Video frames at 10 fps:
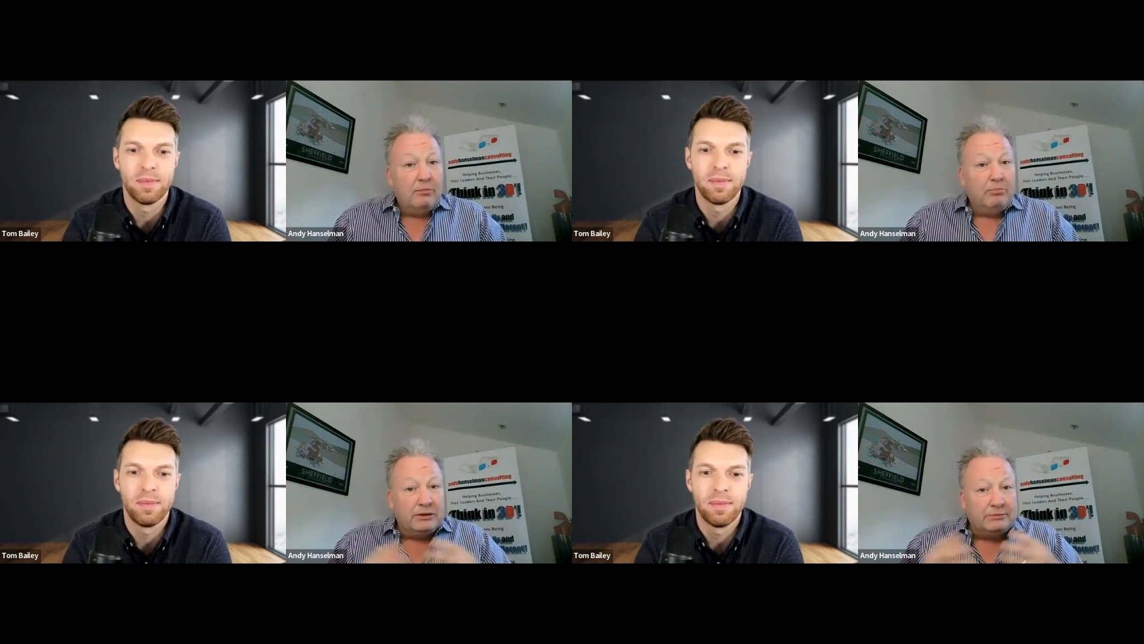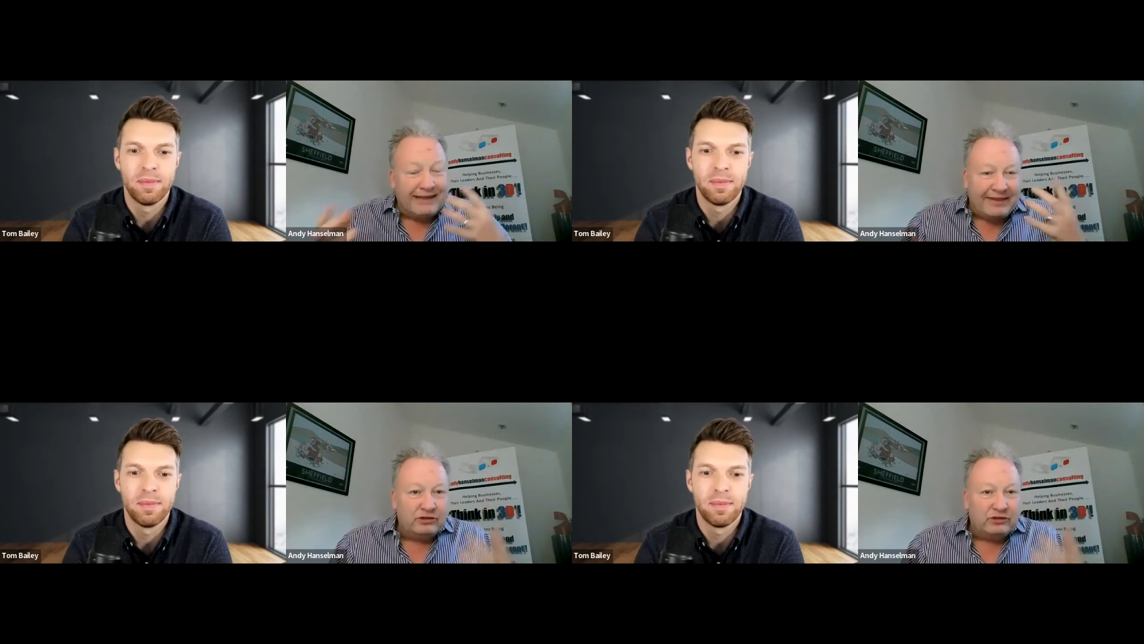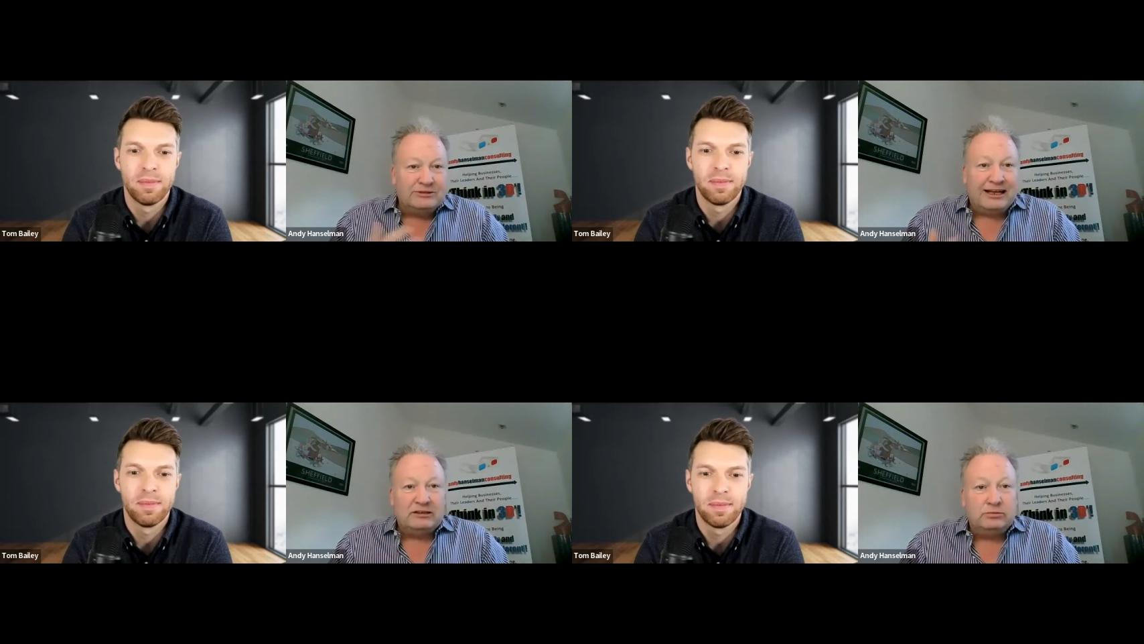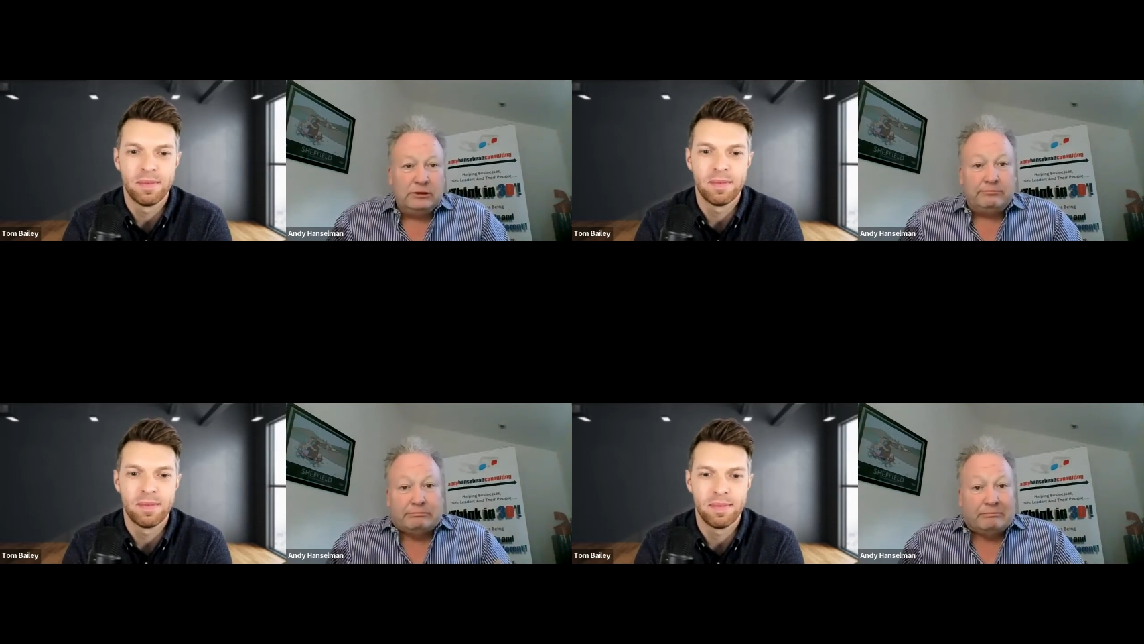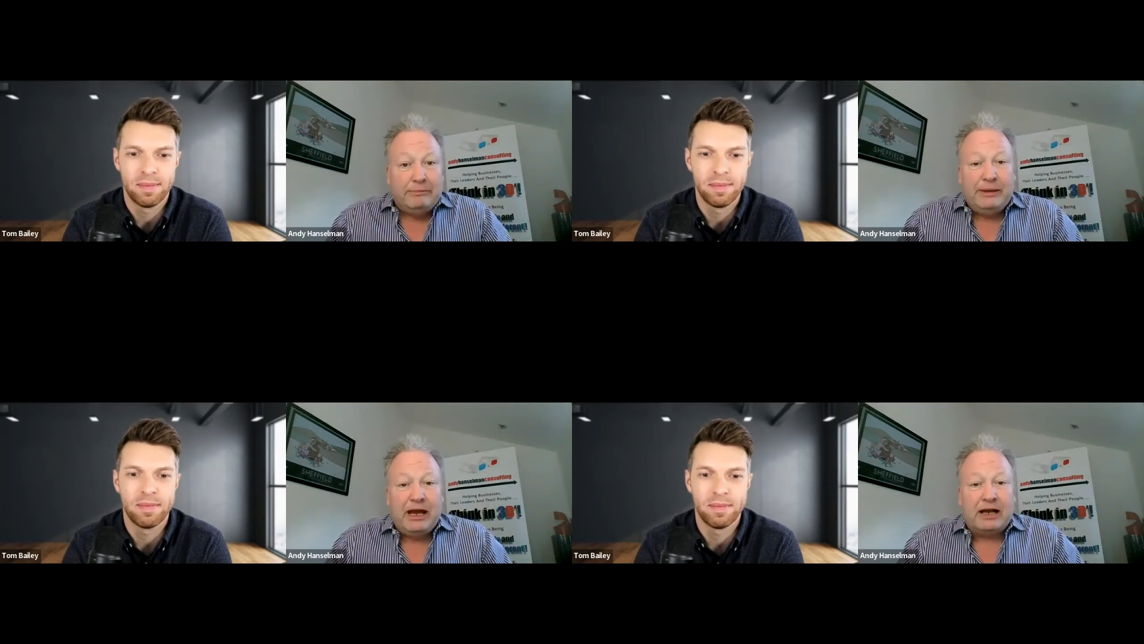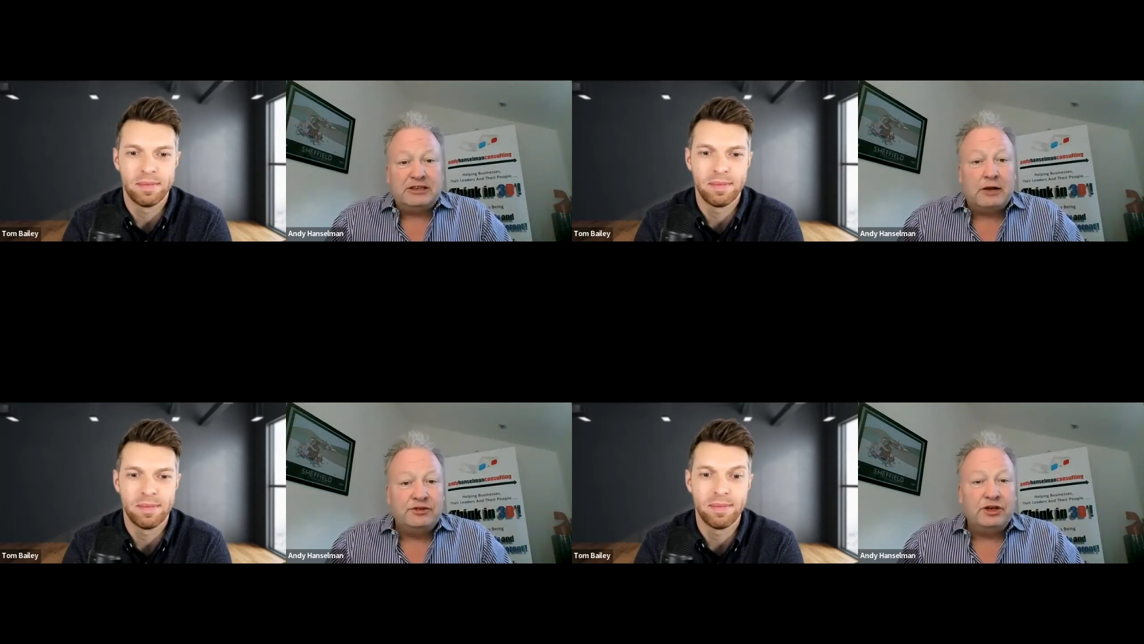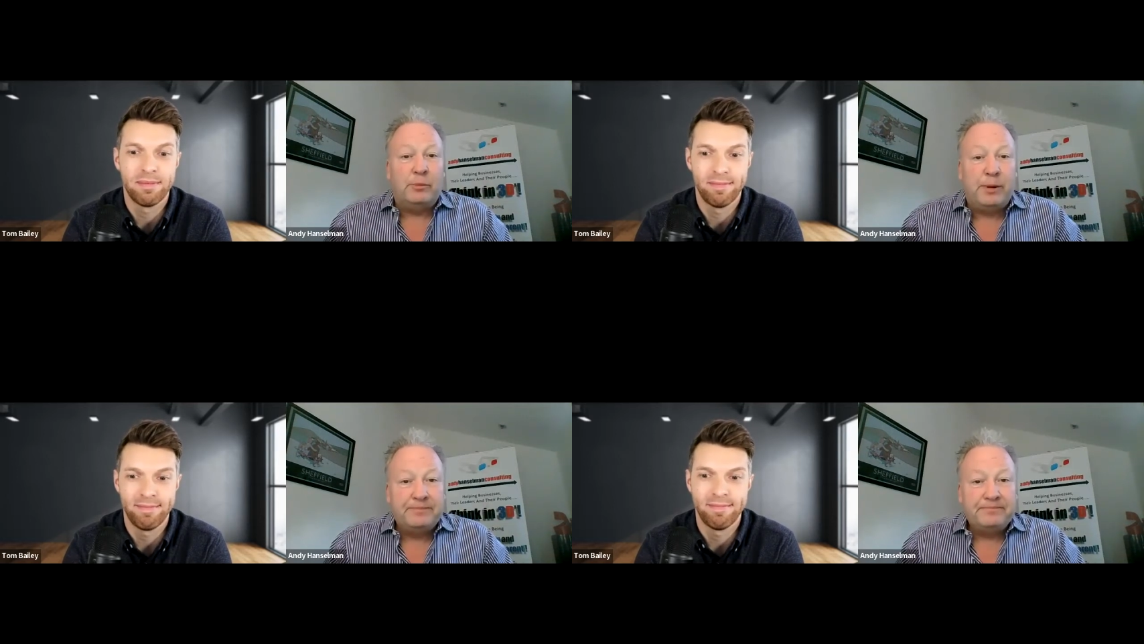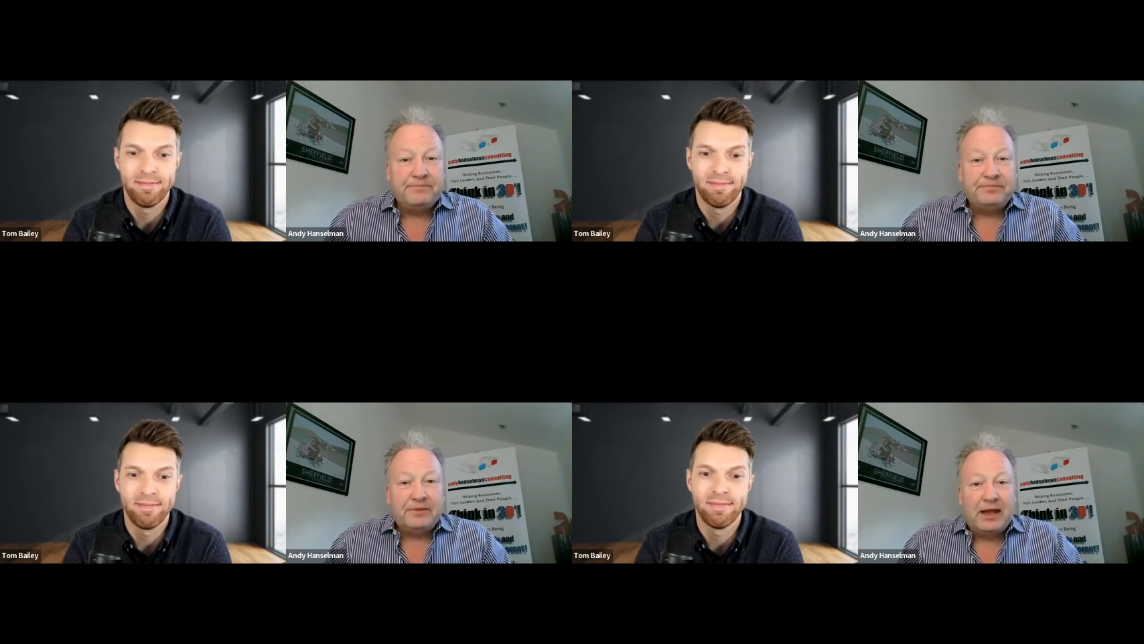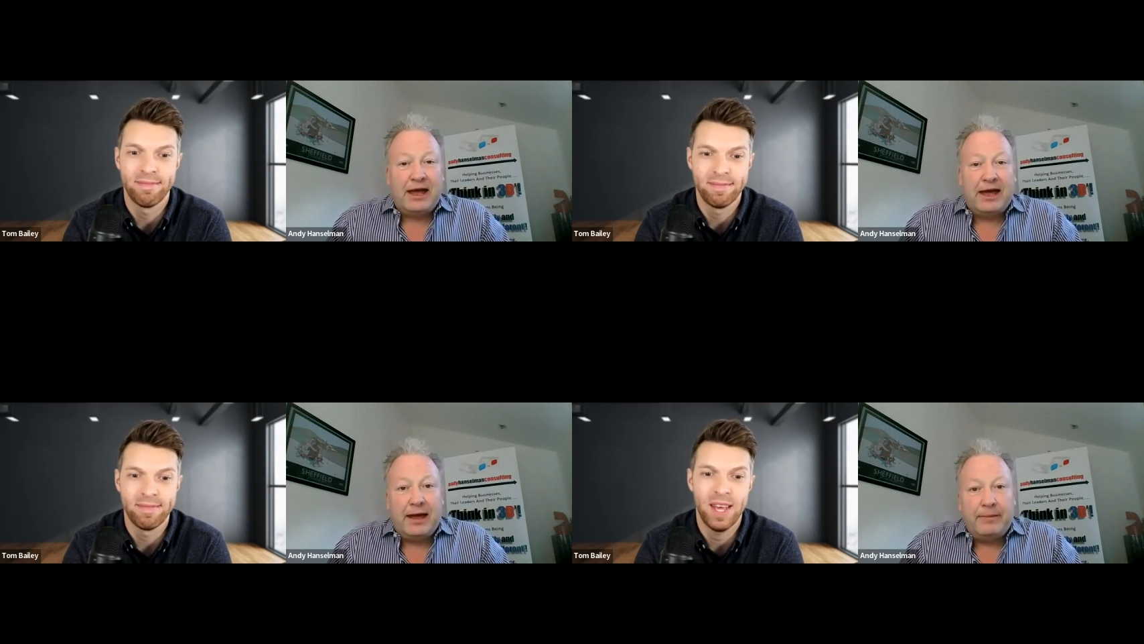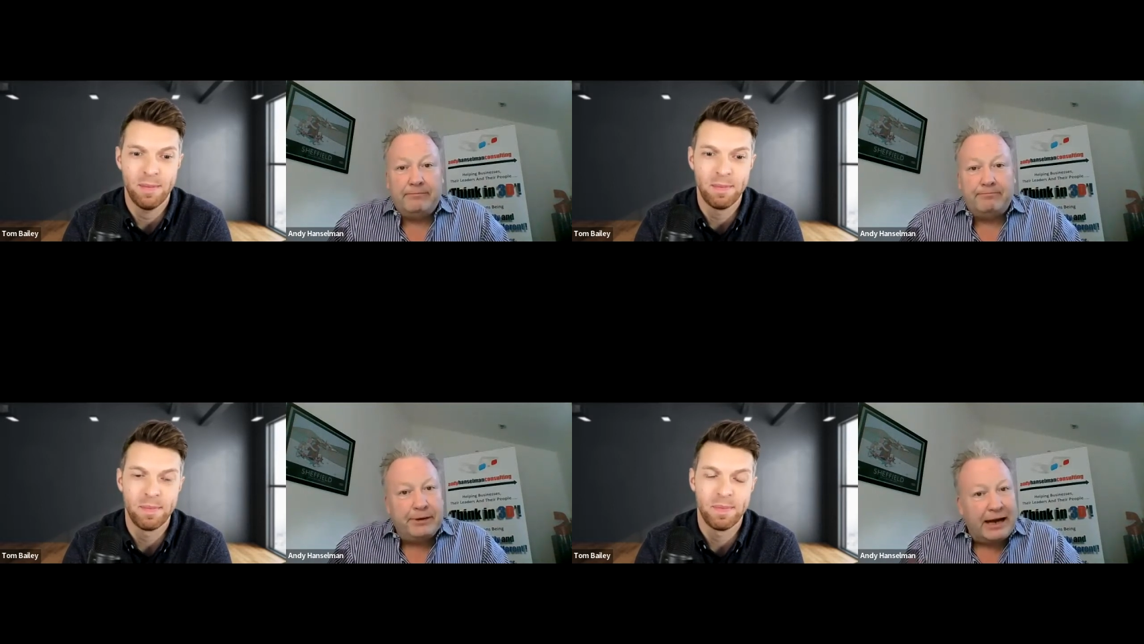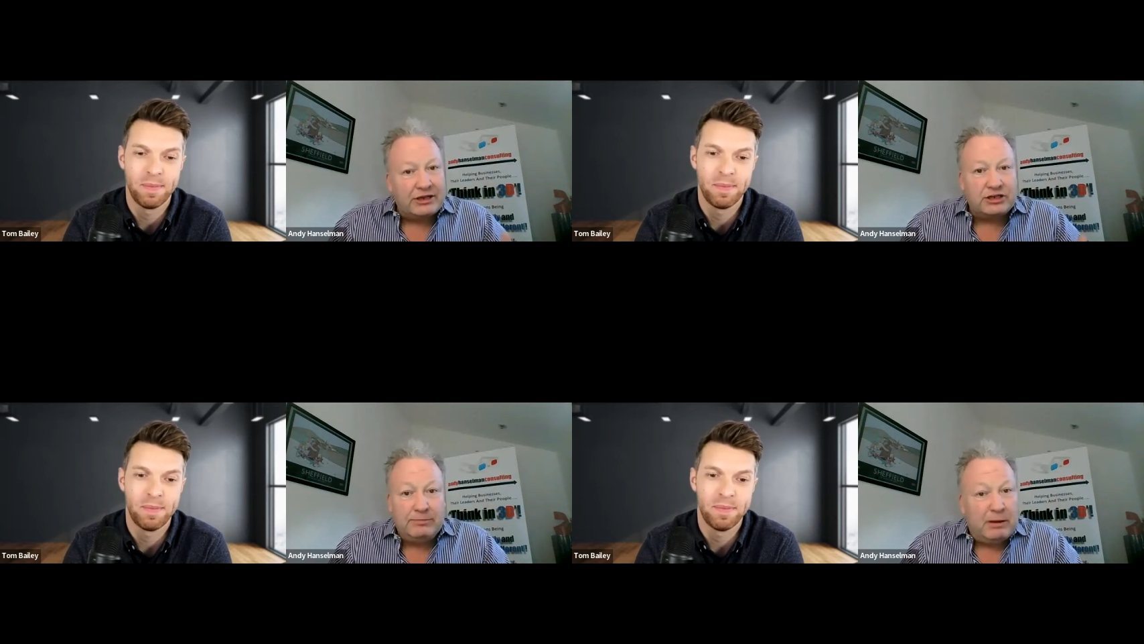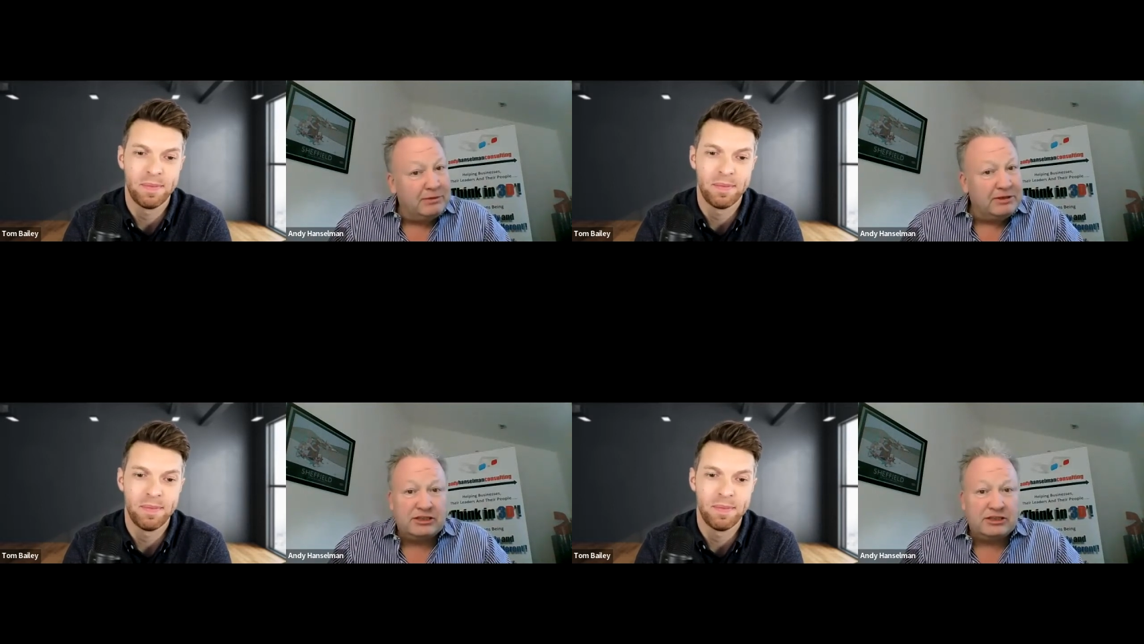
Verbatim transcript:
Speaker 1: But I think sometimes we beat ourselves up, but actually people didn't